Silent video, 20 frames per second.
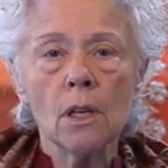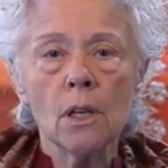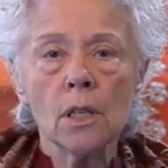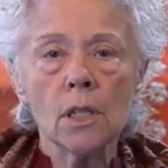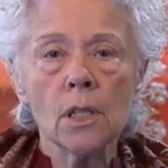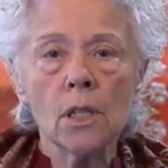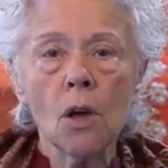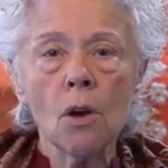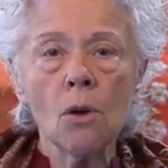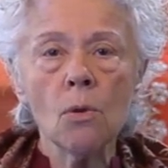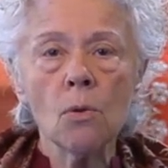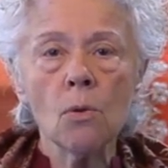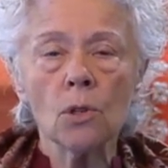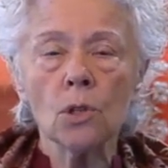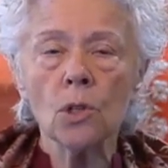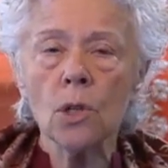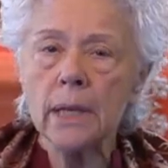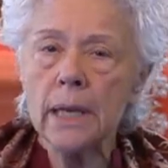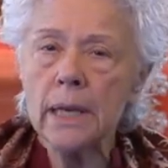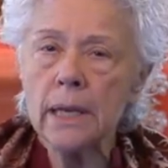So
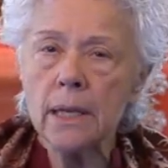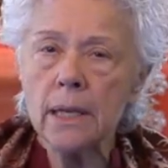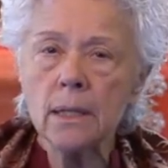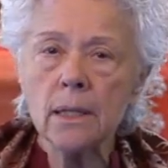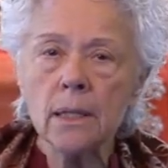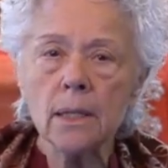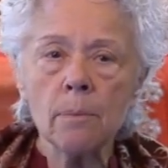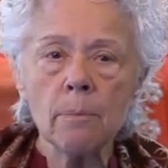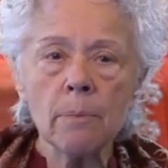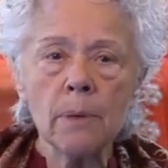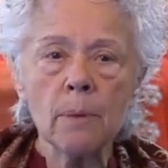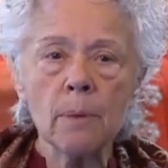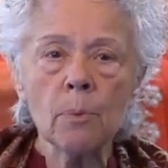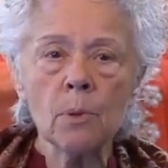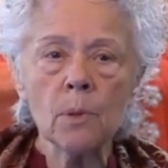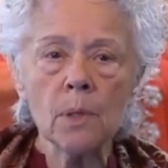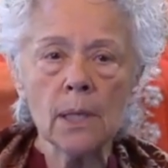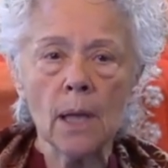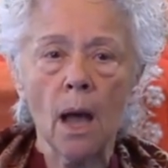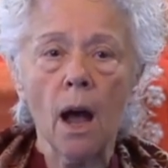looking into
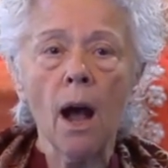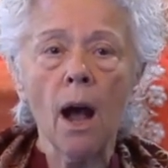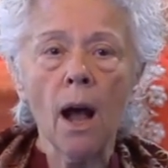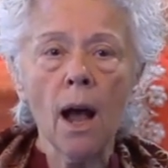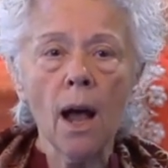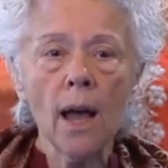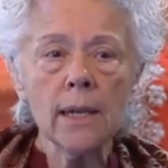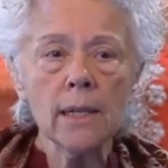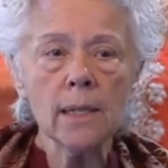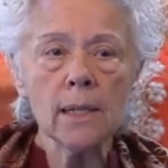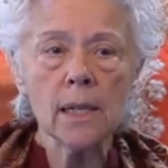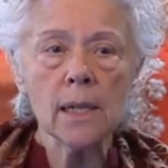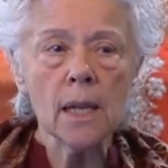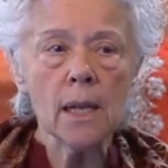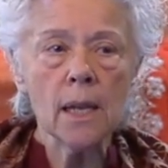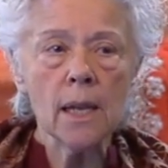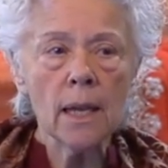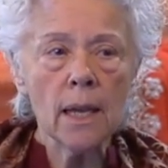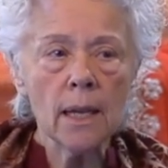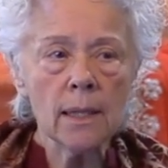people's eyes
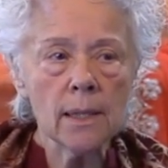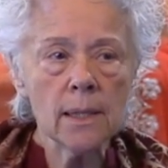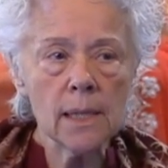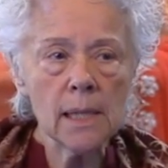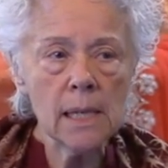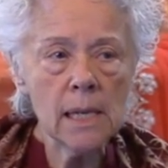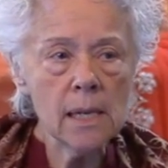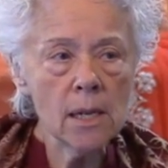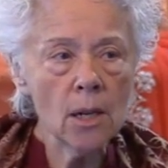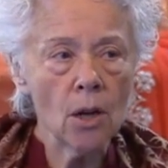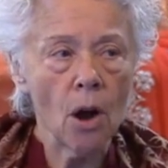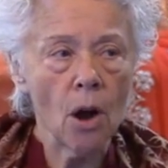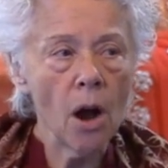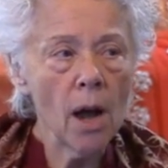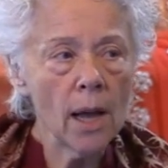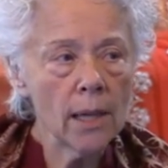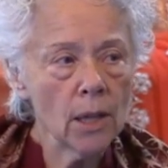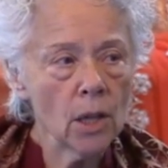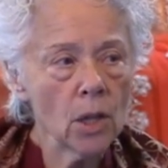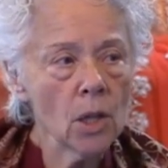and seeing
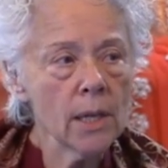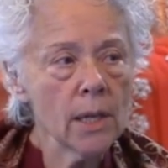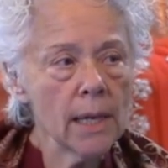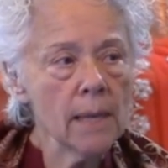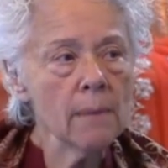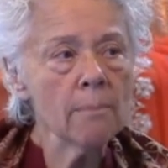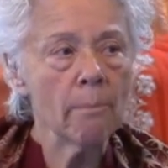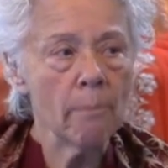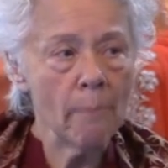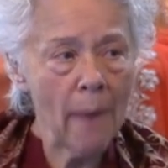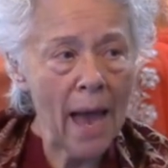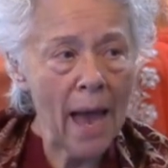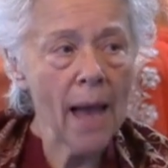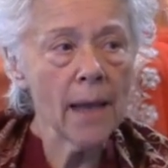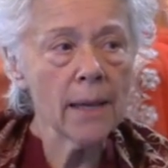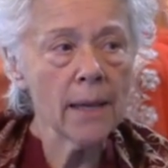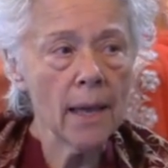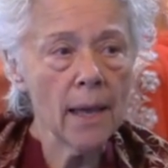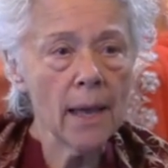God looking back